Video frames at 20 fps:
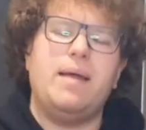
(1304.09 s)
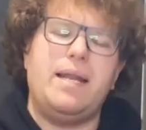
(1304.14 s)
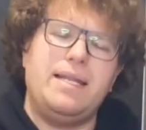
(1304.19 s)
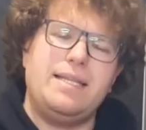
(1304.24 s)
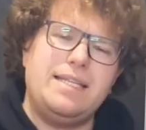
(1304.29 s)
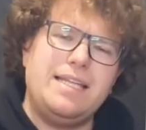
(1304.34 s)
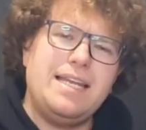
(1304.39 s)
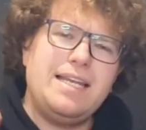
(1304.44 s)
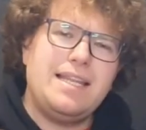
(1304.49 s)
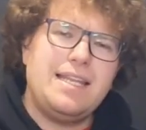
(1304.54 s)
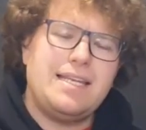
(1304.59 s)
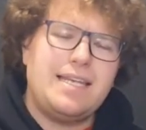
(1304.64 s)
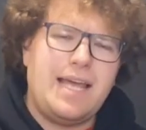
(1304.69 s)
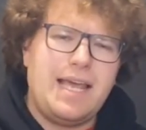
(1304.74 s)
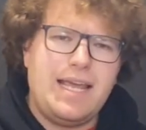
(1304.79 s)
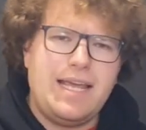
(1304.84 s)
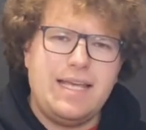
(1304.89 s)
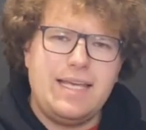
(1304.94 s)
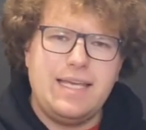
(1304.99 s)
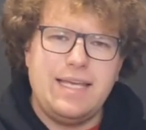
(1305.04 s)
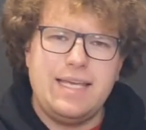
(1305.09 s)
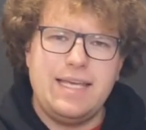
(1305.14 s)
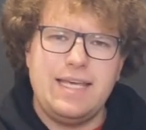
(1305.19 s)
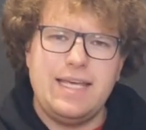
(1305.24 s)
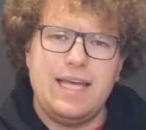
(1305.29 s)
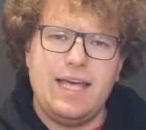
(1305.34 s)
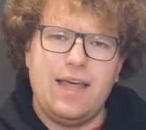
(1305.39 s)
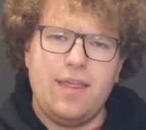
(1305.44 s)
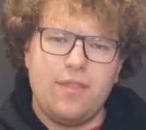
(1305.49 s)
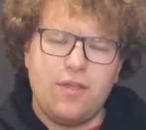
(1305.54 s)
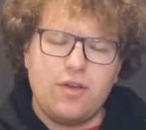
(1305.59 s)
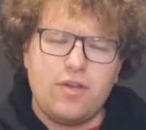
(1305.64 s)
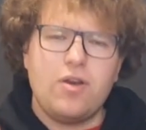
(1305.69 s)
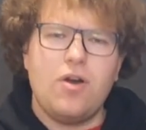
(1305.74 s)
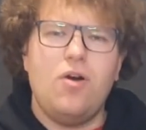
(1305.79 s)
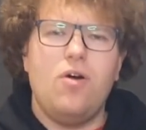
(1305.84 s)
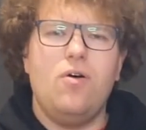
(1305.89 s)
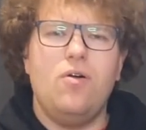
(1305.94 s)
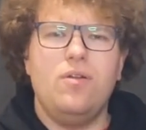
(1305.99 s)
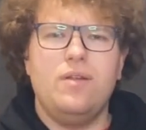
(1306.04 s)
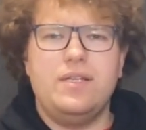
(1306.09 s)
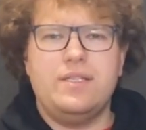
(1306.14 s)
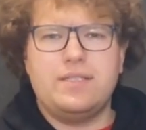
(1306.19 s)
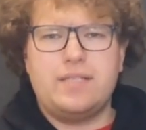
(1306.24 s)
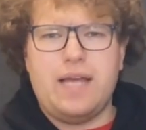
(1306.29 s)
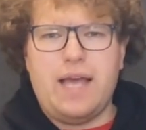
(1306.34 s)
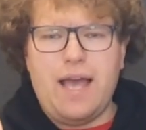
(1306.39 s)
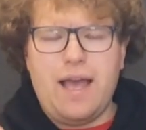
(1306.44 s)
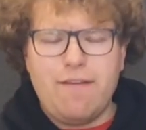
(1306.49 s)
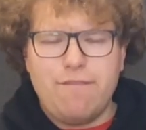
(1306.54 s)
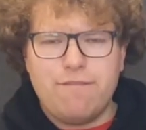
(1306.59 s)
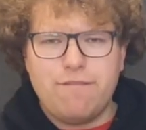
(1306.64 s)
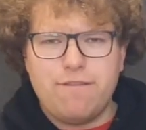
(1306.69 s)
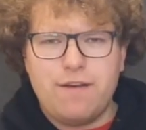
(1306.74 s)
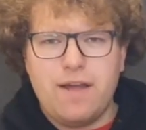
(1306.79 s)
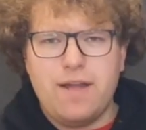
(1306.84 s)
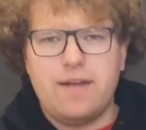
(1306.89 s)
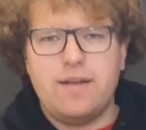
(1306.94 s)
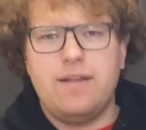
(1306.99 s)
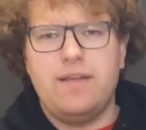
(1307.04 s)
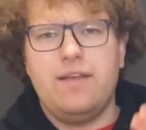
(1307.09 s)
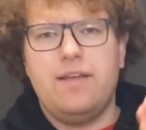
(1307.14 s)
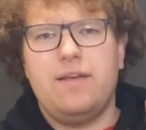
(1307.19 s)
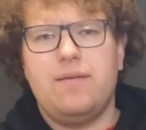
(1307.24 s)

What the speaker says: But at the end of the day, the goal is to have fun